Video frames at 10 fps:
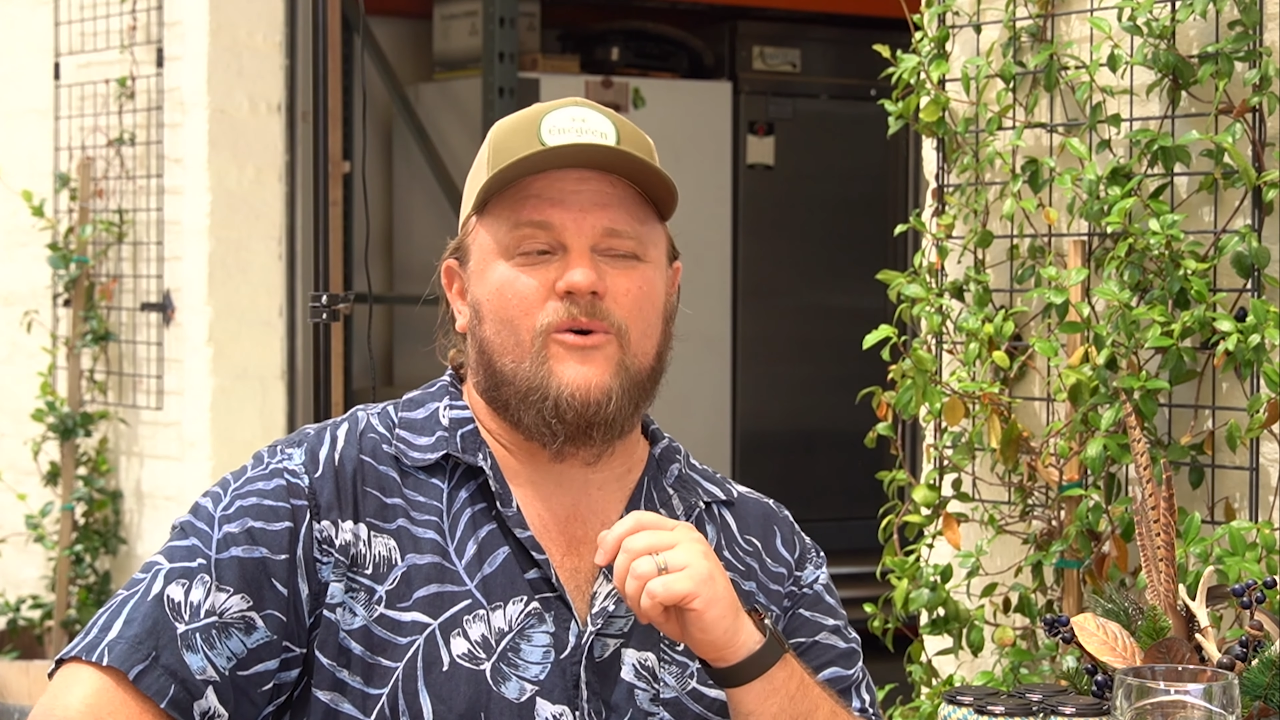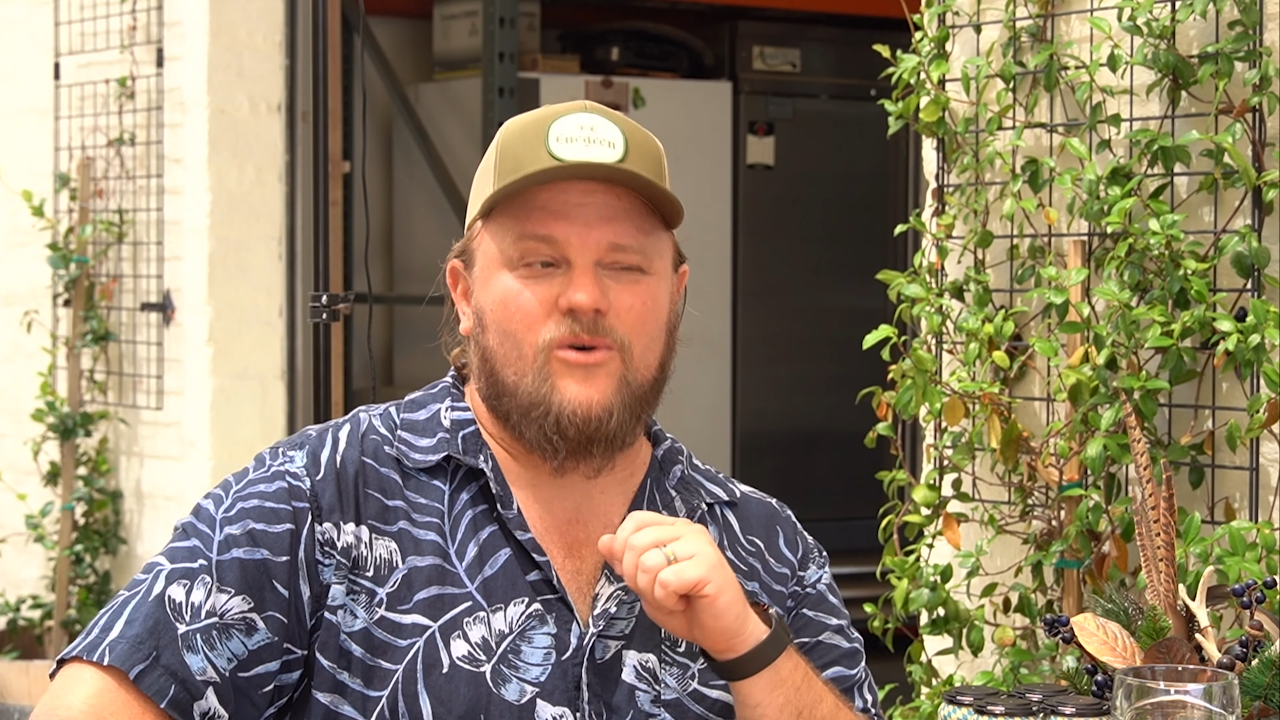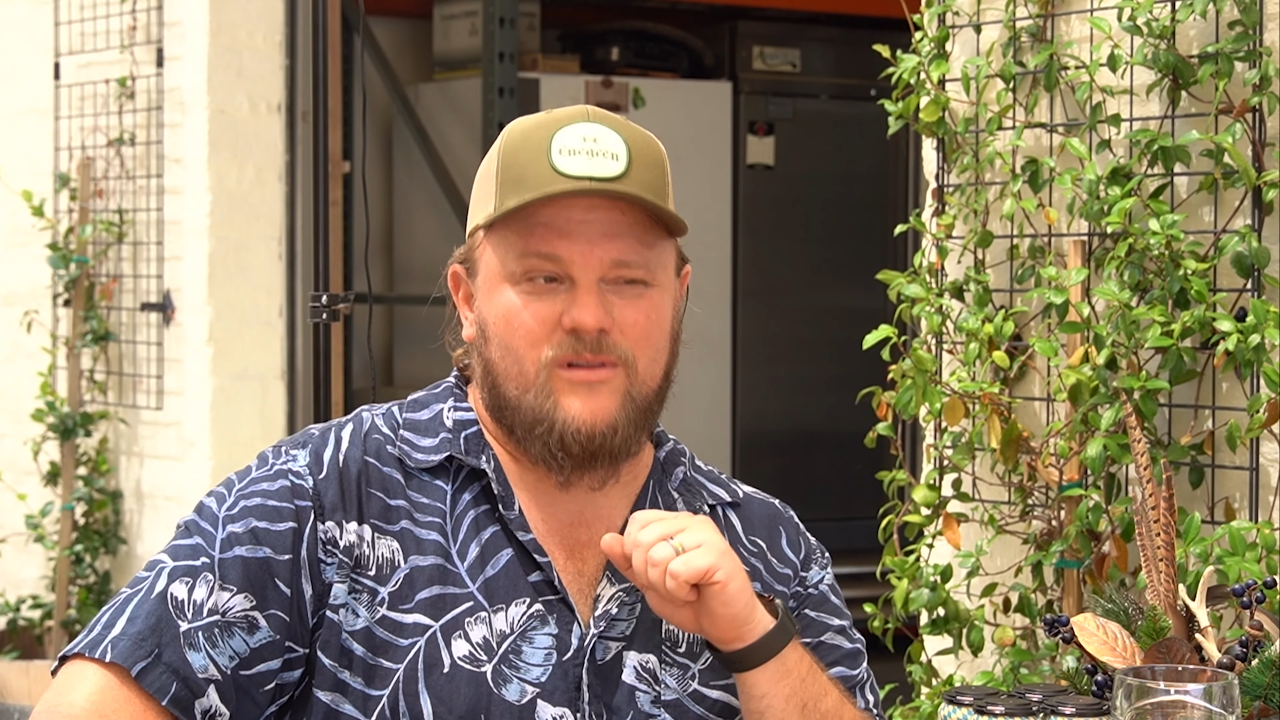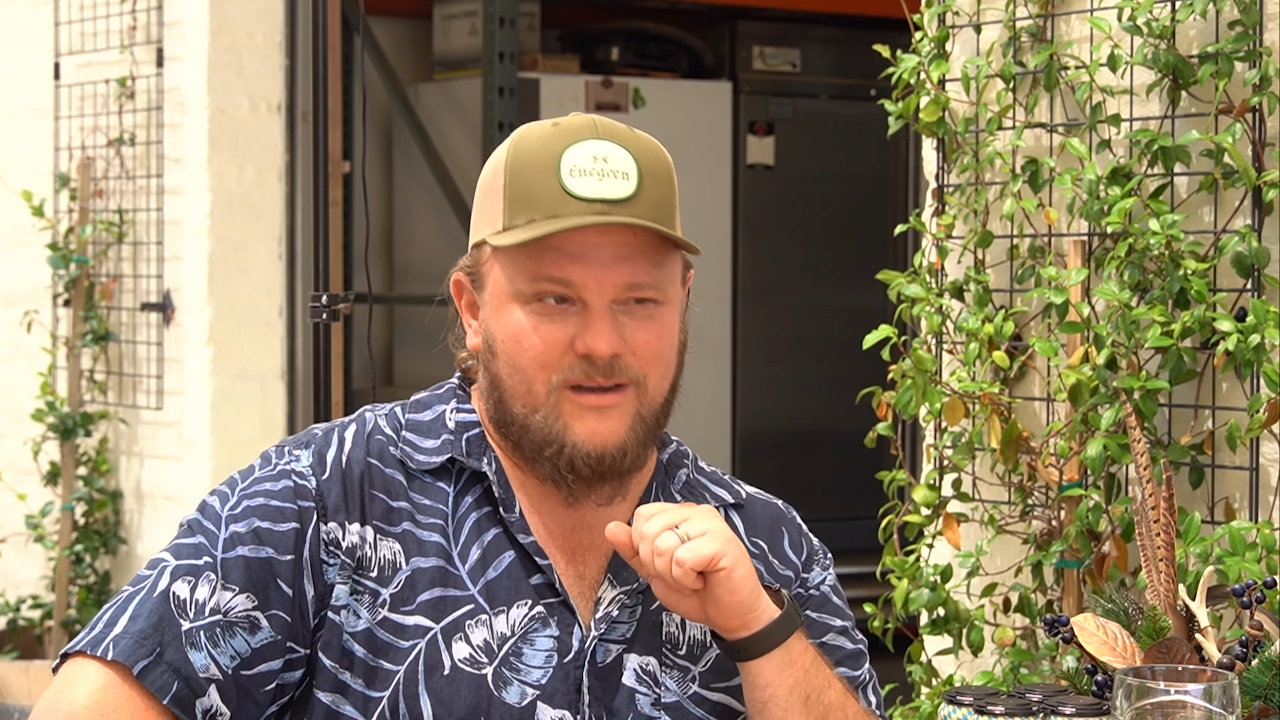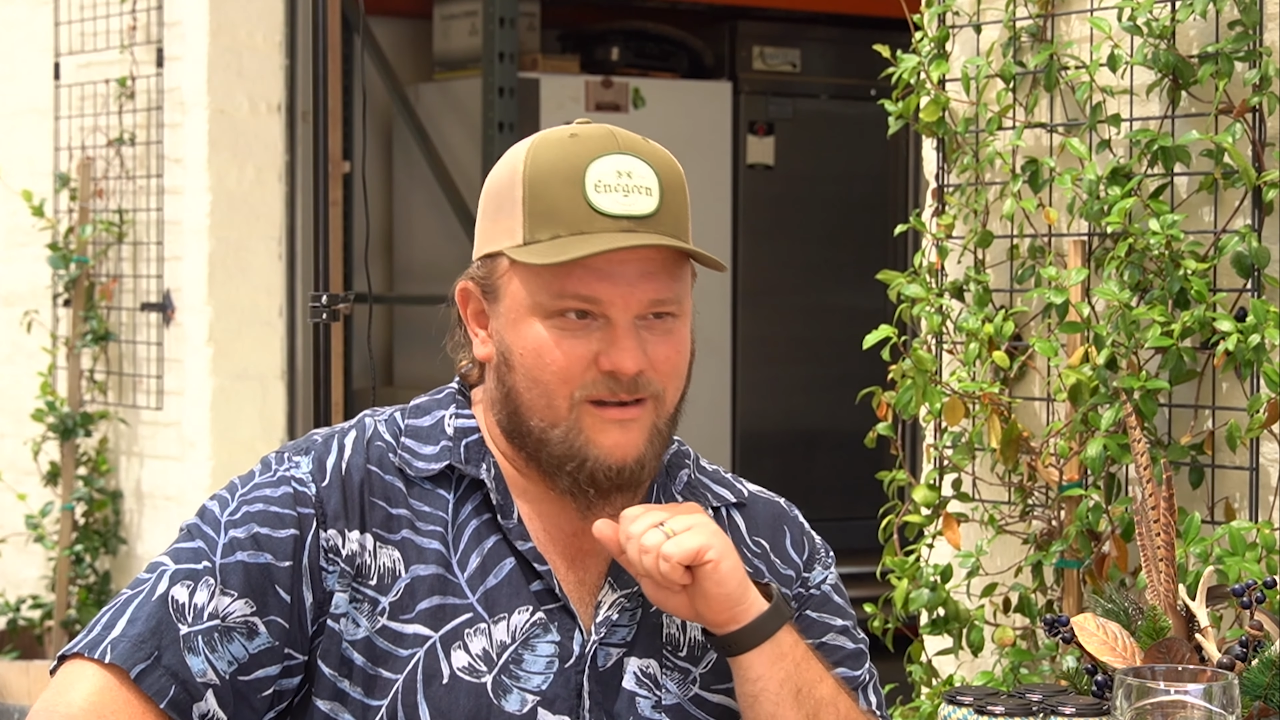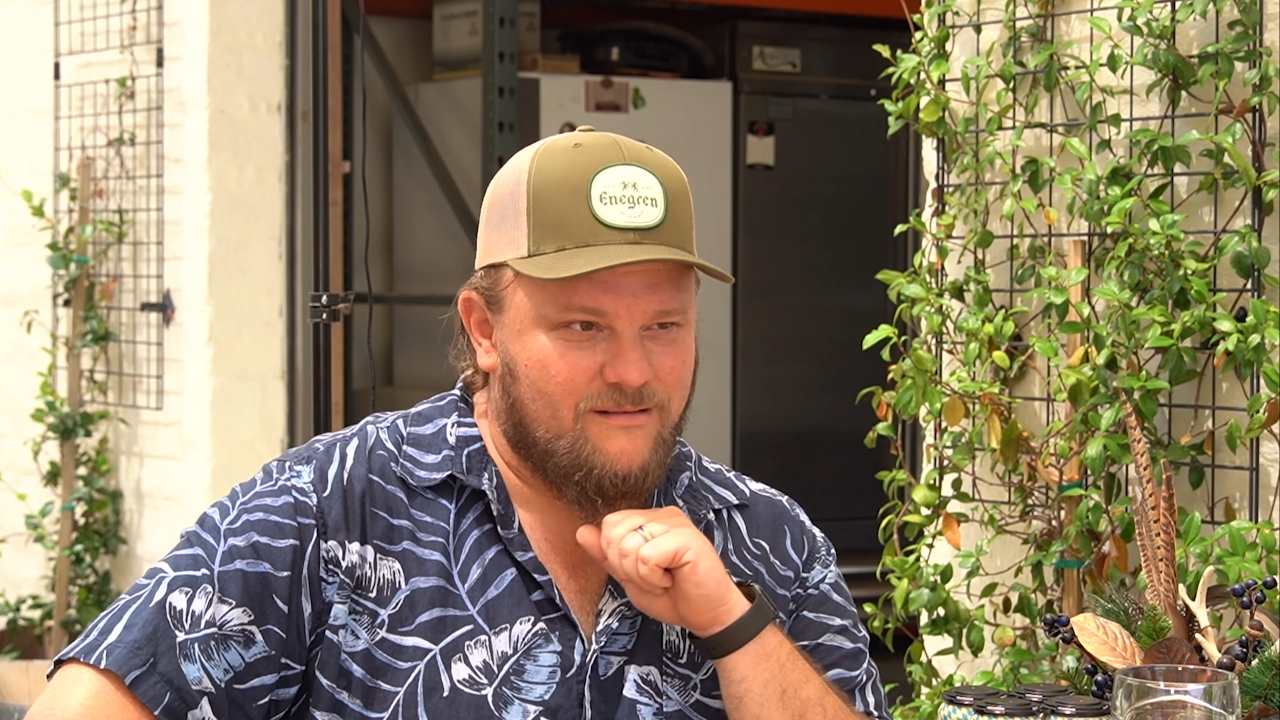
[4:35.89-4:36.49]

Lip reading: hole here?